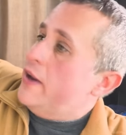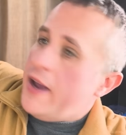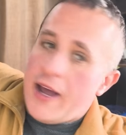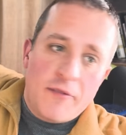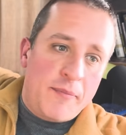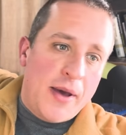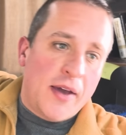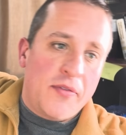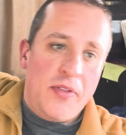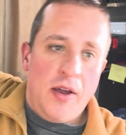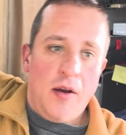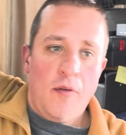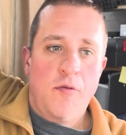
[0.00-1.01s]
I have back
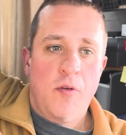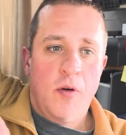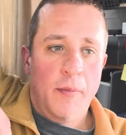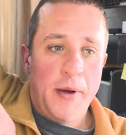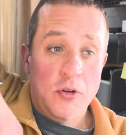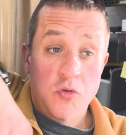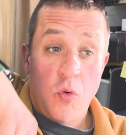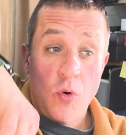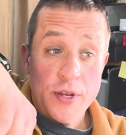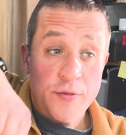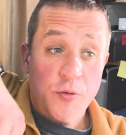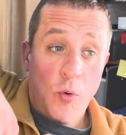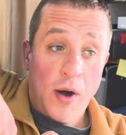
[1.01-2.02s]
there for about
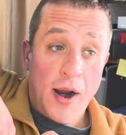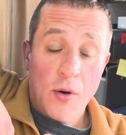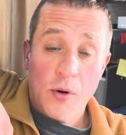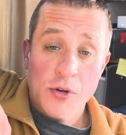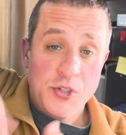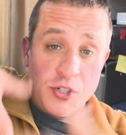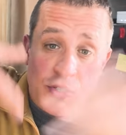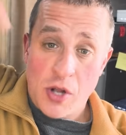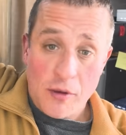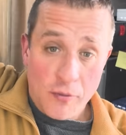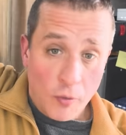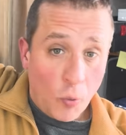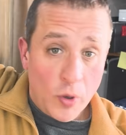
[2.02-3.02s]
24 hours just
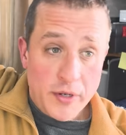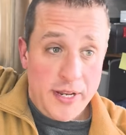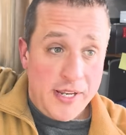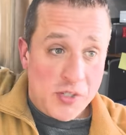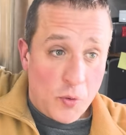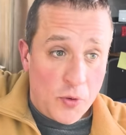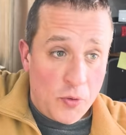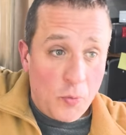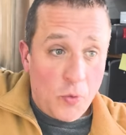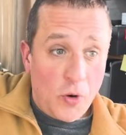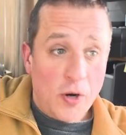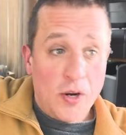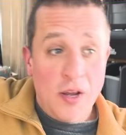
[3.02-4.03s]
off of one day's worth of
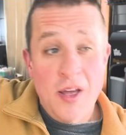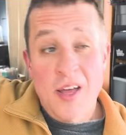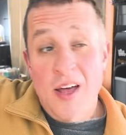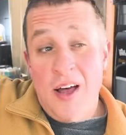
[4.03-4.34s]
work